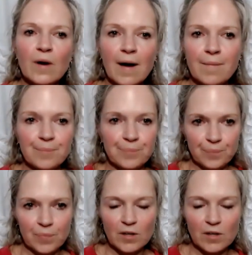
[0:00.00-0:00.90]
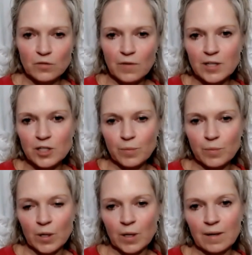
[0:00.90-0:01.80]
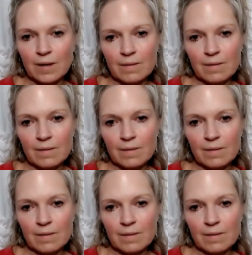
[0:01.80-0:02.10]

um, to write your book?